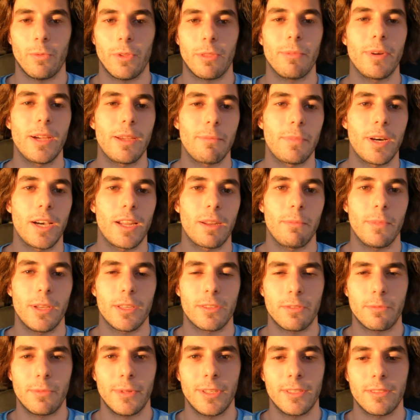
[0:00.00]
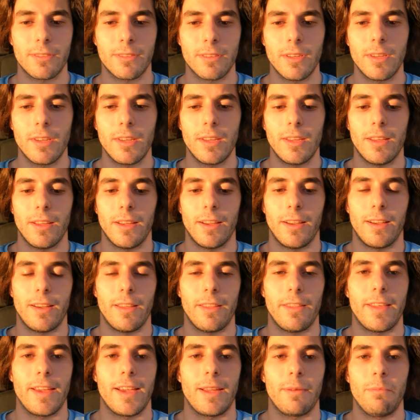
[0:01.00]
with my body measurements,
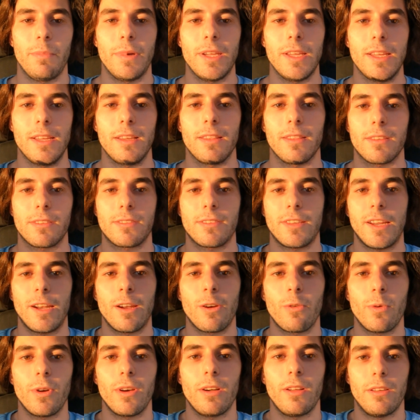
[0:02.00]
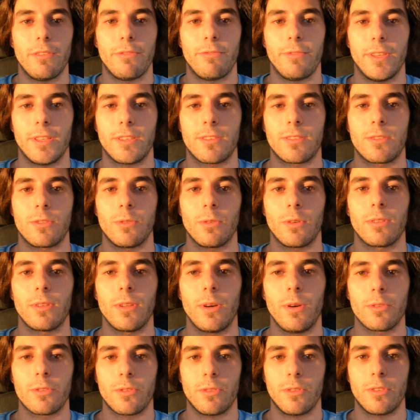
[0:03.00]
that being the steering wheel, if it's too
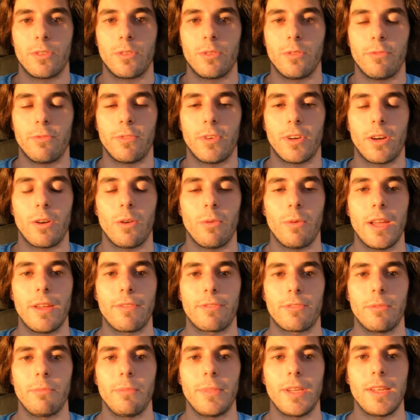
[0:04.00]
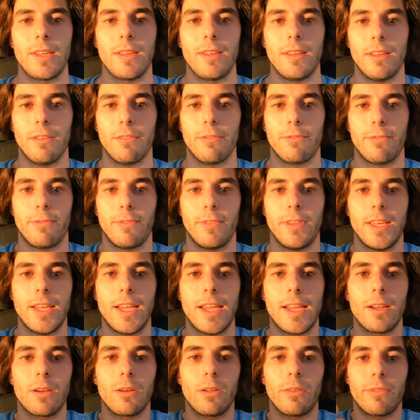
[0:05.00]
close or too far away from me, if the
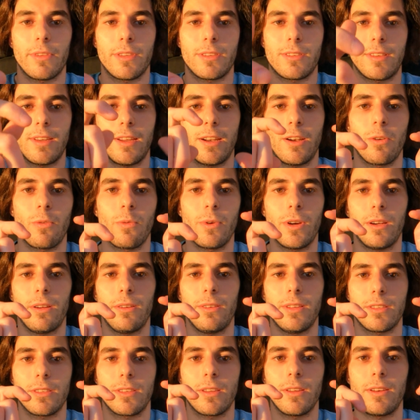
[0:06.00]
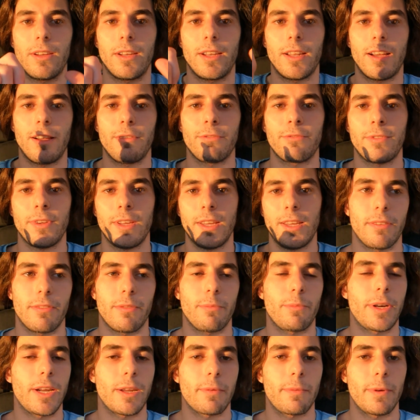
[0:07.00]
angle of the steering wheel is good enough, if
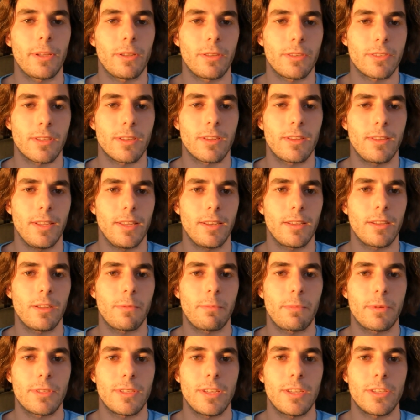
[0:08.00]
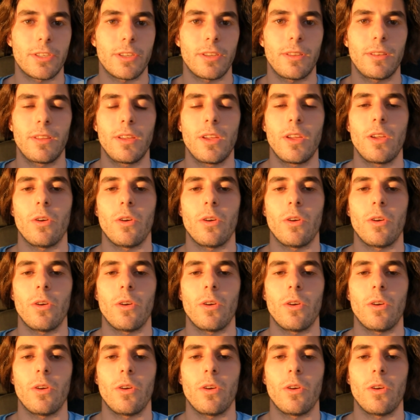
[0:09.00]
the brake pedal is in a good position,